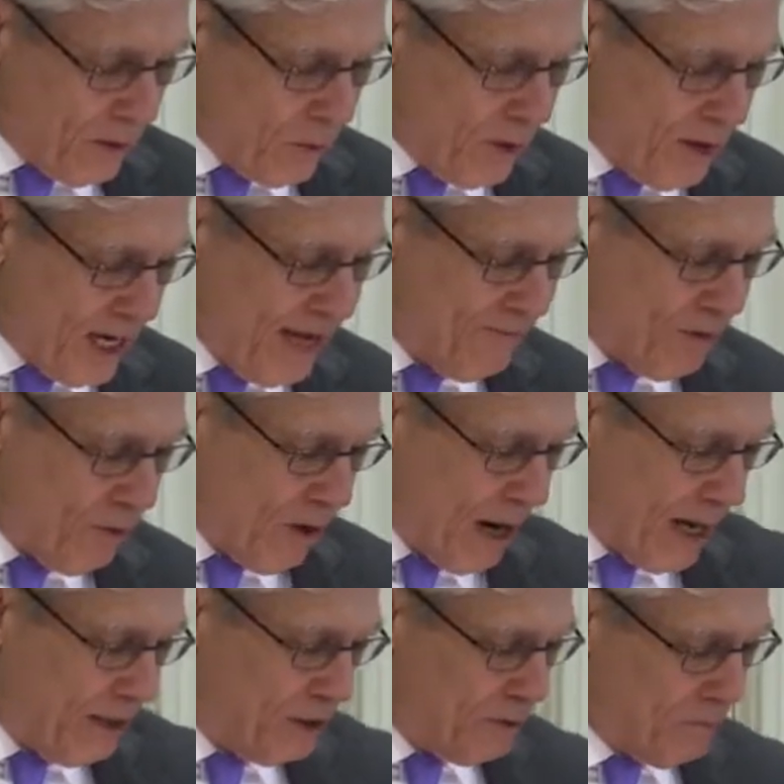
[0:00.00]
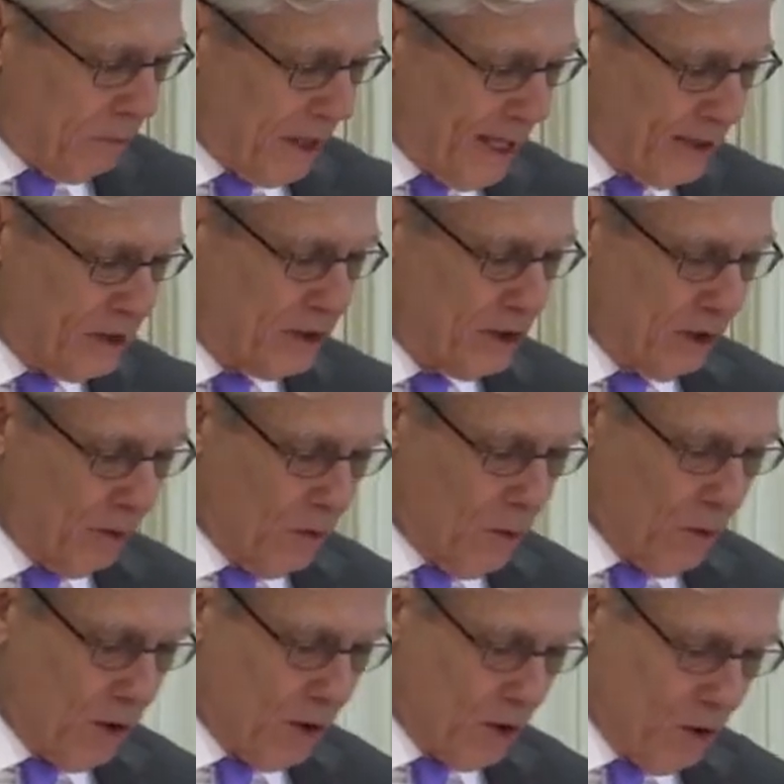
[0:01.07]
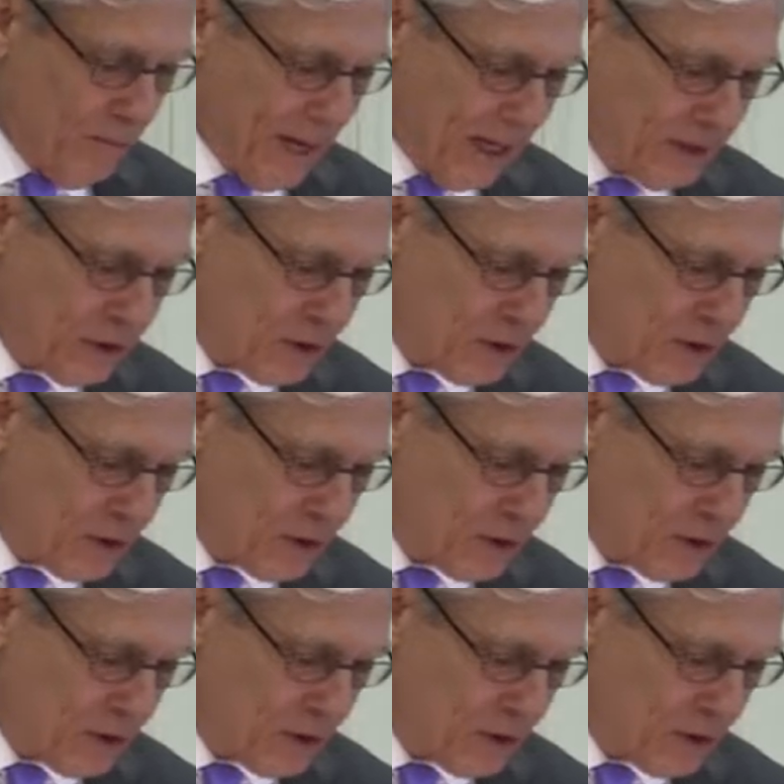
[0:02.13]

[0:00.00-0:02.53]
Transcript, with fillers: where David writes, "Bless the Lord, O my